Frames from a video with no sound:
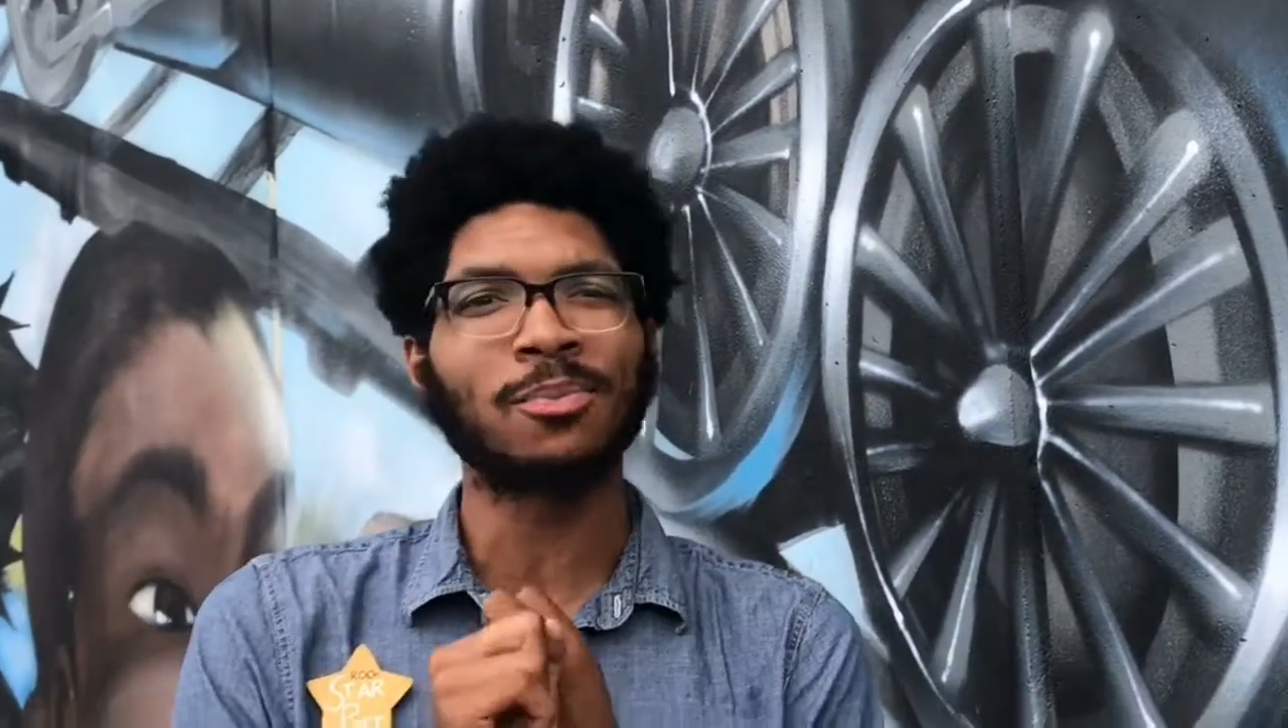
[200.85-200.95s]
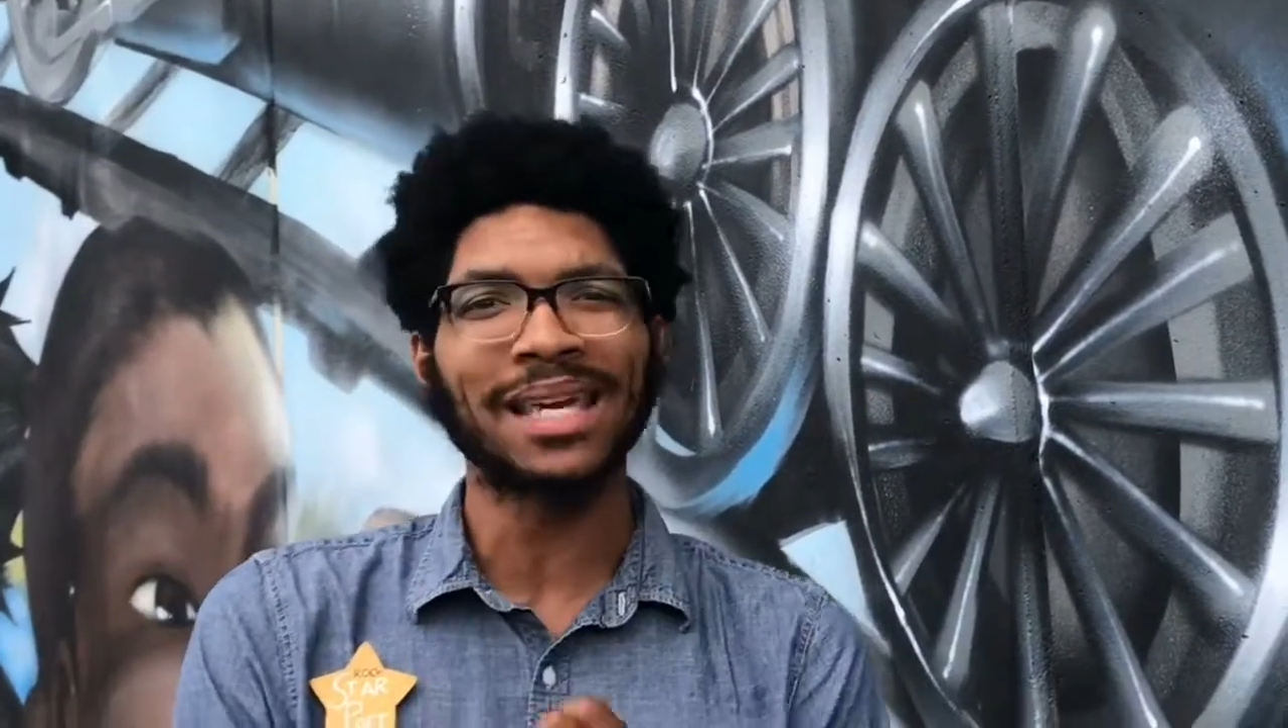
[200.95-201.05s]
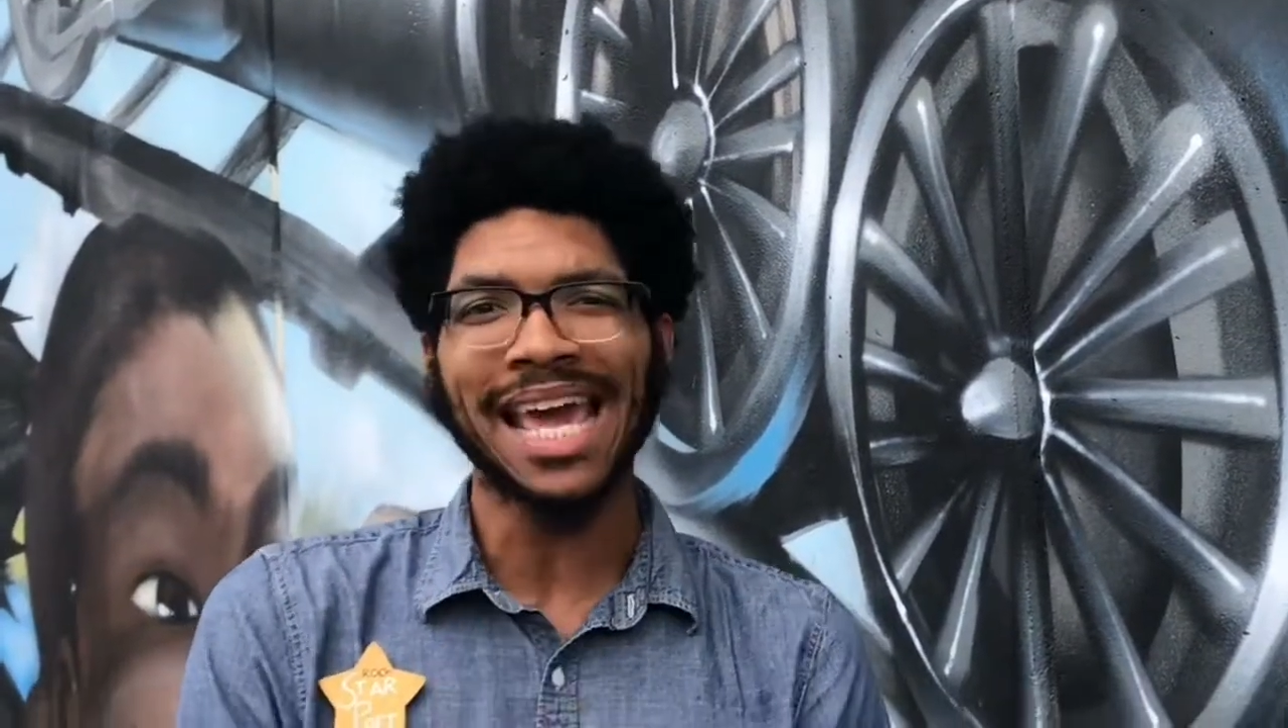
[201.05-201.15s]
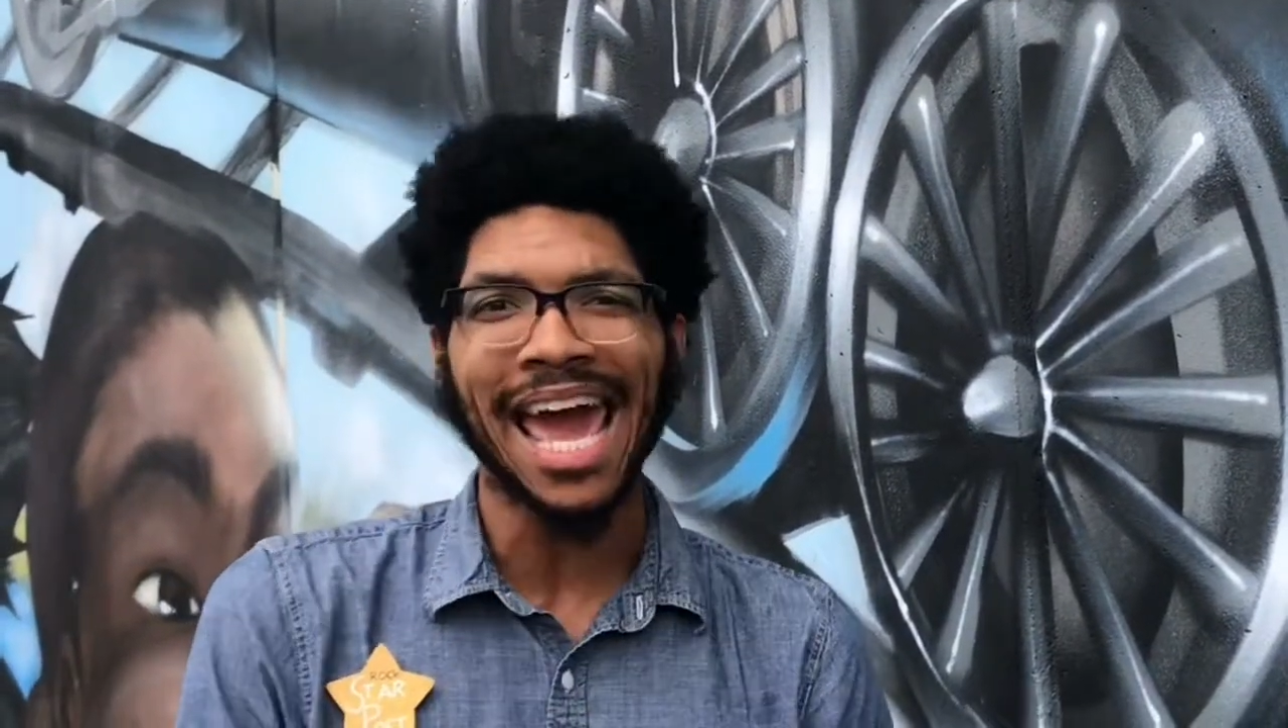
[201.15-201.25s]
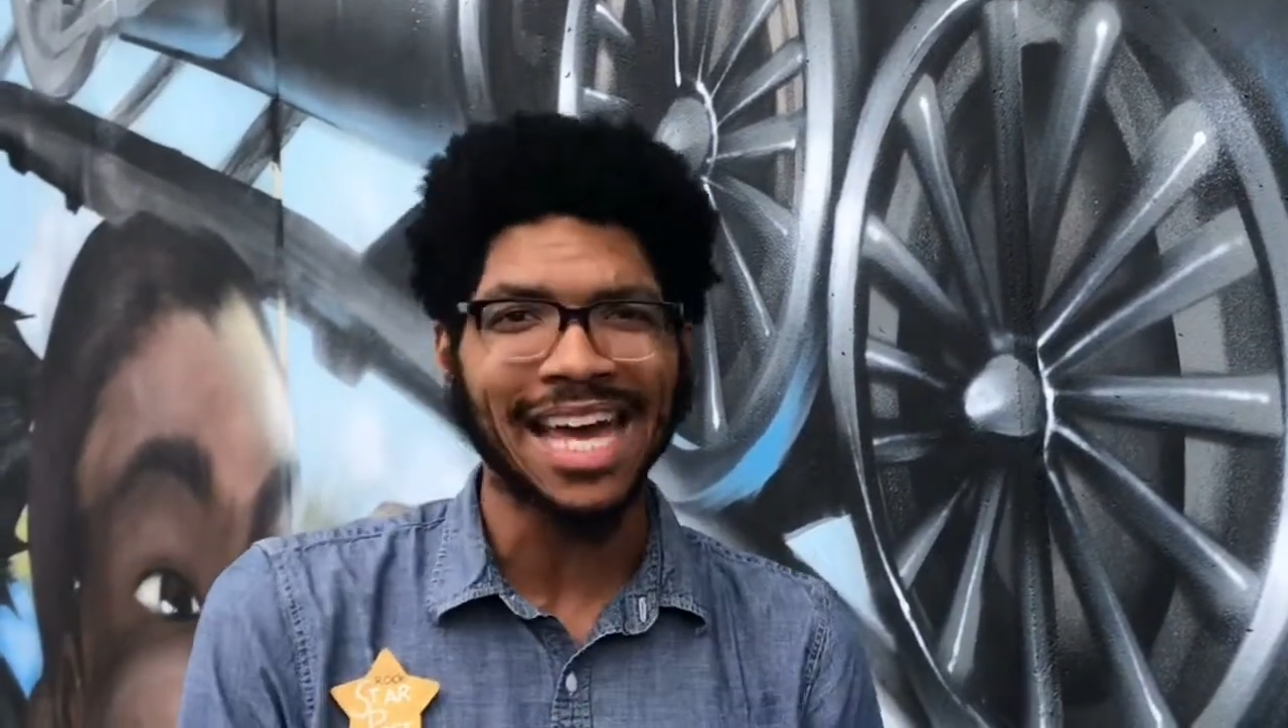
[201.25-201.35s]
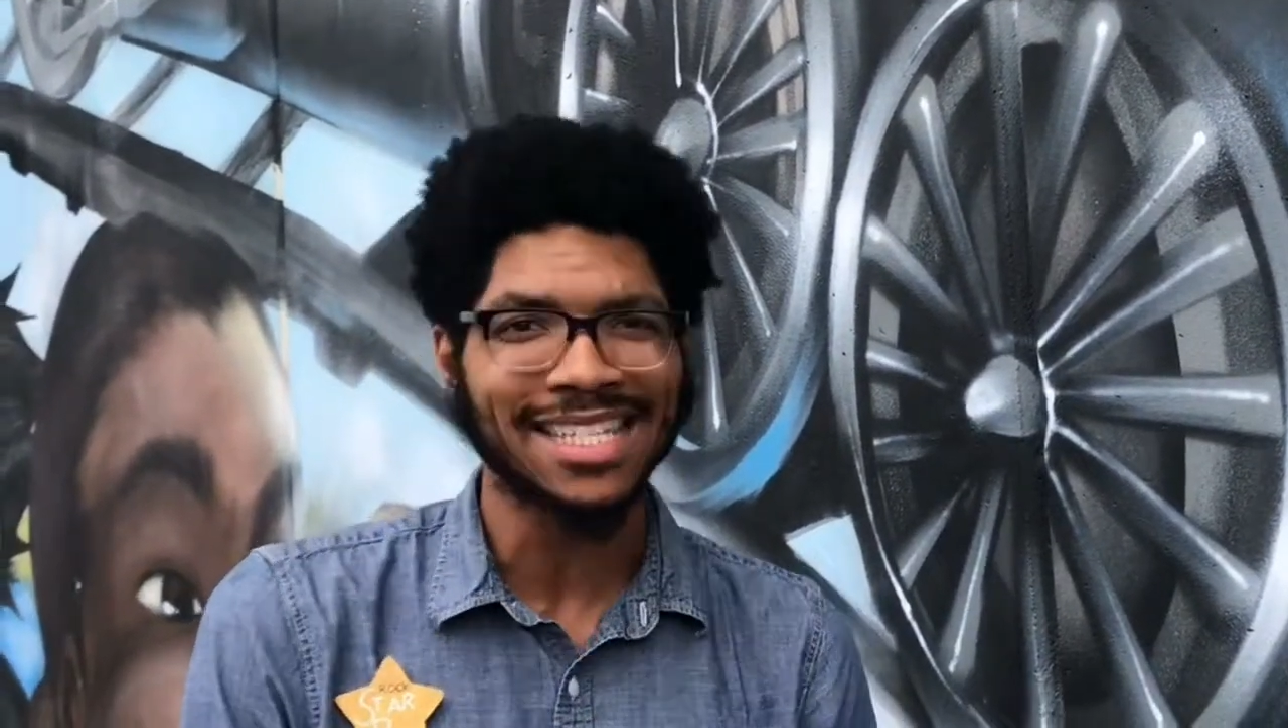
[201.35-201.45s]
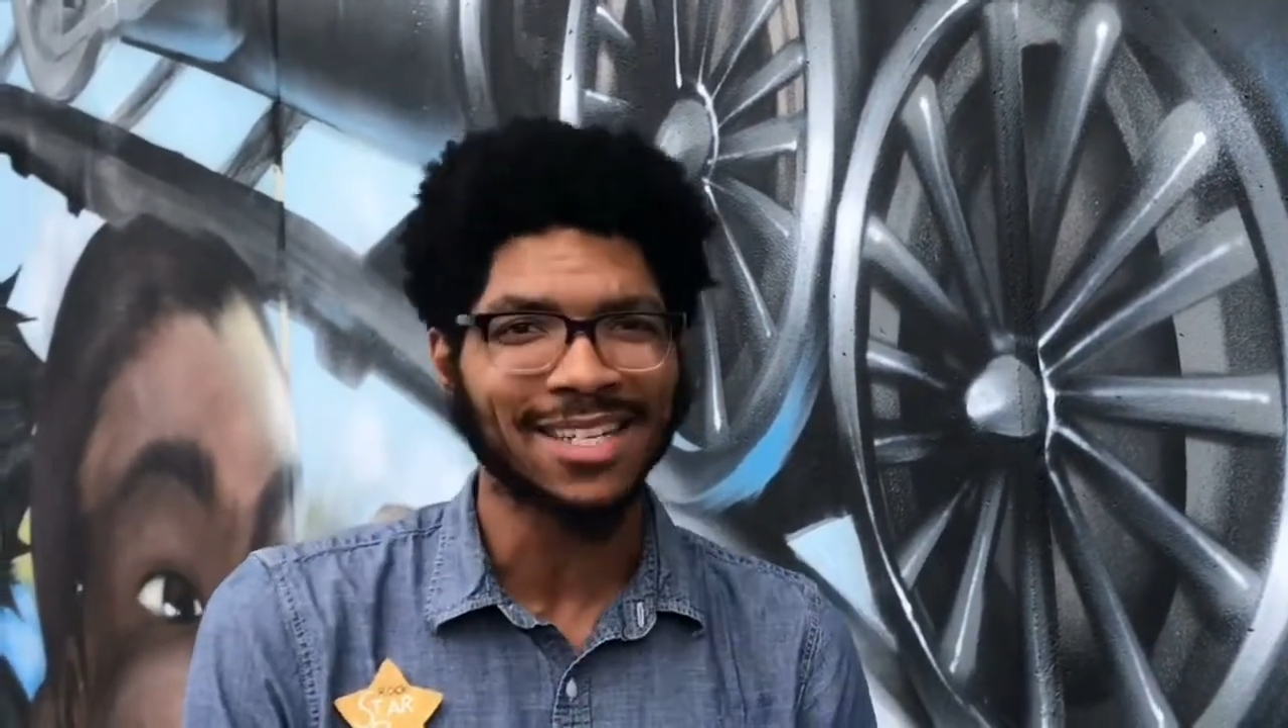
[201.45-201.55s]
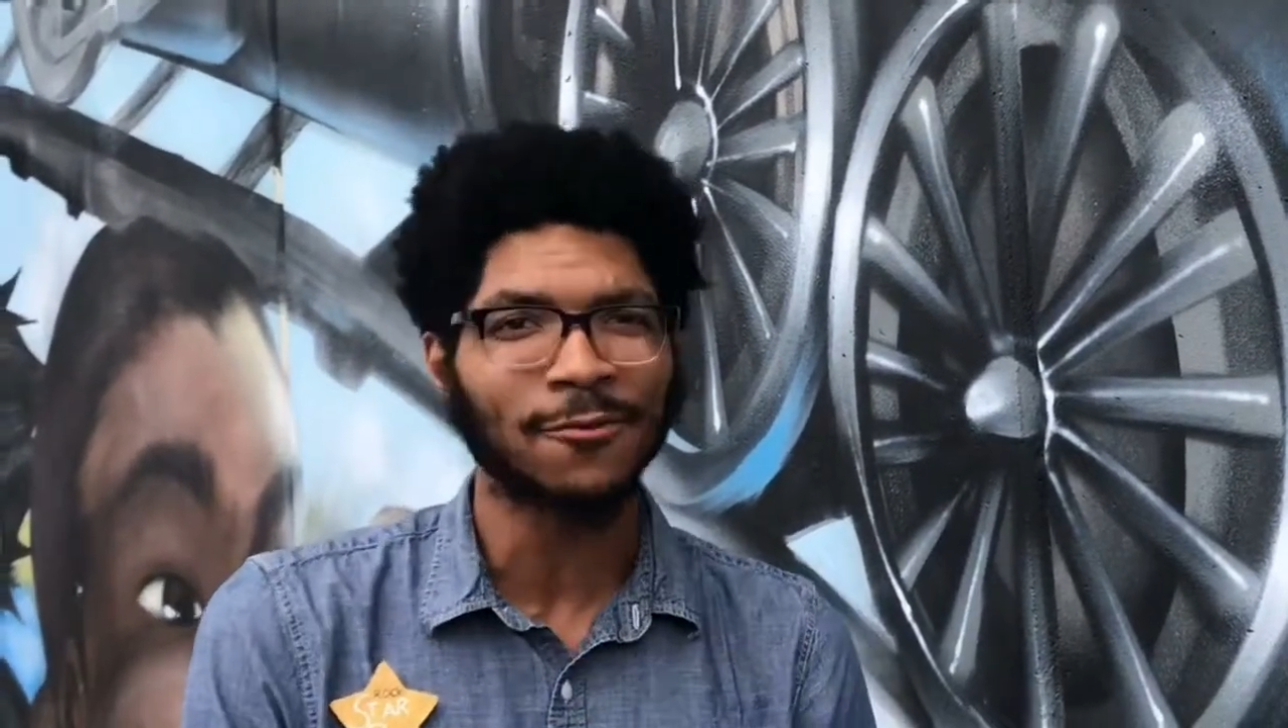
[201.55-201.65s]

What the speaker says: be at